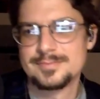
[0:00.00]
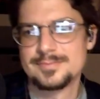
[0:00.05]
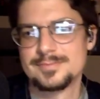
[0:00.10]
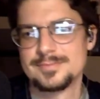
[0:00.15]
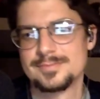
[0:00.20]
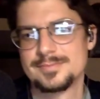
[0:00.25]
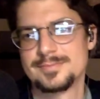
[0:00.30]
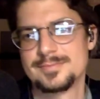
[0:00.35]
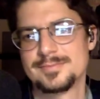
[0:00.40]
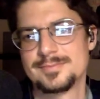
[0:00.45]

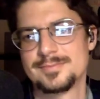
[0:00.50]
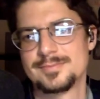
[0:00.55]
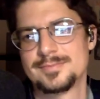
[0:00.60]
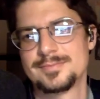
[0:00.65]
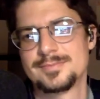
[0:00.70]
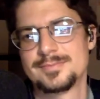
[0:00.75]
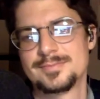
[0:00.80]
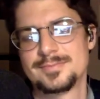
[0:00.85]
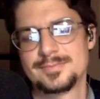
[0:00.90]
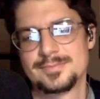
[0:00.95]

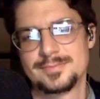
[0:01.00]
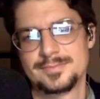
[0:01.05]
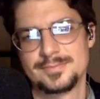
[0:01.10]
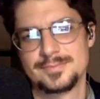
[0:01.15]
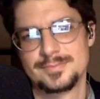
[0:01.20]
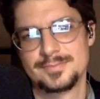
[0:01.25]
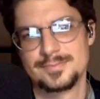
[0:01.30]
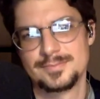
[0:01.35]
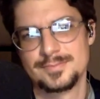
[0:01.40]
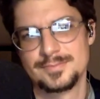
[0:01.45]

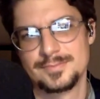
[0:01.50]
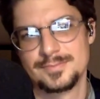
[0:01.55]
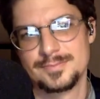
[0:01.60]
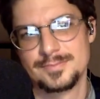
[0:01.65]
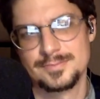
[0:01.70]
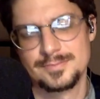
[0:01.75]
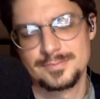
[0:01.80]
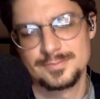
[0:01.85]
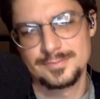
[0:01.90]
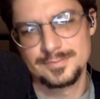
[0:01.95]

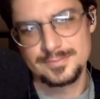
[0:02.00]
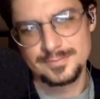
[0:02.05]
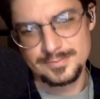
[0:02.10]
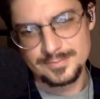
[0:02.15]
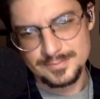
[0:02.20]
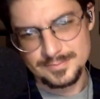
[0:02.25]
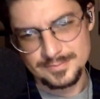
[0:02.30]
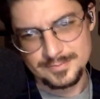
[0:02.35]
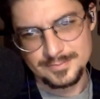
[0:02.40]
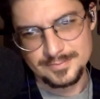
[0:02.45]

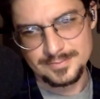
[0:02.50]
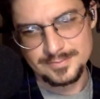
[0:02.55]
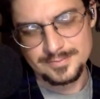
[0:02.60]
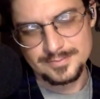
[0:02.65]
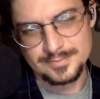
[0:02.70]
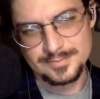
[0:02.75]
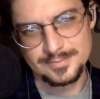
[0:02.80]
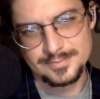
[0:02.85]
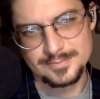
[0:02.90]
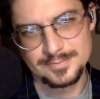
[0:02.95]

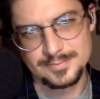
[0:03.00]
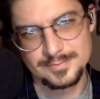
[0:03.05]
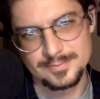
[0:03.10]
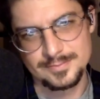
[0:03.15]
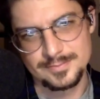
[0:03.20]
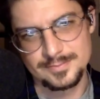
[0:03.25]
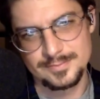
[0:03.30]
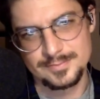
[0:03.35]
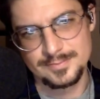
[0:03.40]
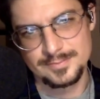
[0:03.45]

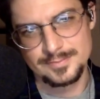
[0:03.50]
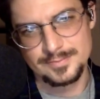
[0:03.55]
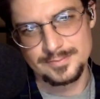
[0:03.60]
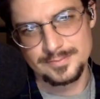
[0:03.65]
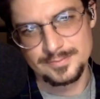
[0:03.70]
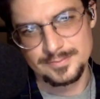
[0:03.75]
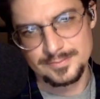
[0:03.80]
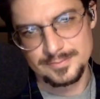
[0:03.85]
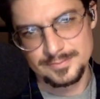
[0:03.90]
(silent)